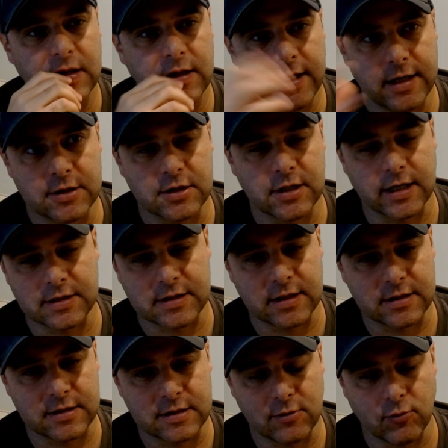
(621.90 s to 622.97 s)
And it's like I said,
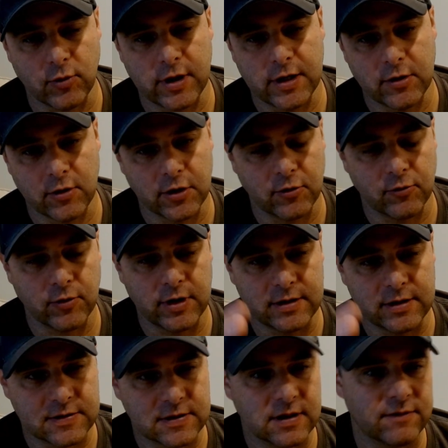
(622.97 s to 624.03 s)
it's you're on a grid
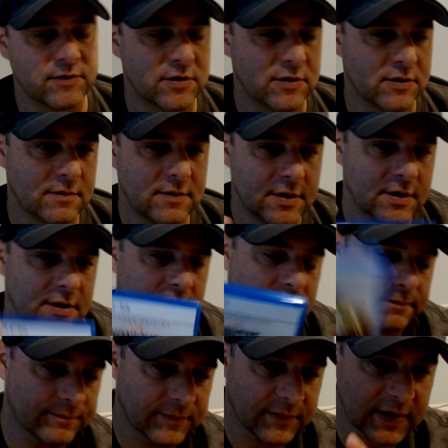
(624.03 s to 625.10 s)
and stuff, you know,
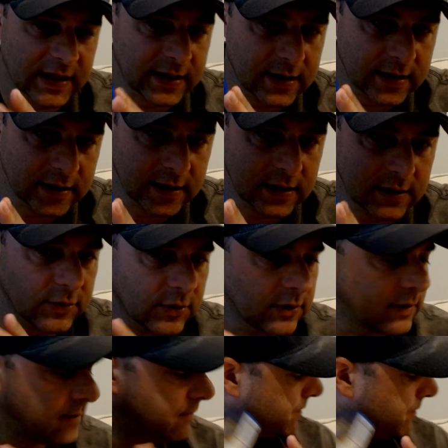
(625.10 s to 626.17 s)
that kind of gameplay.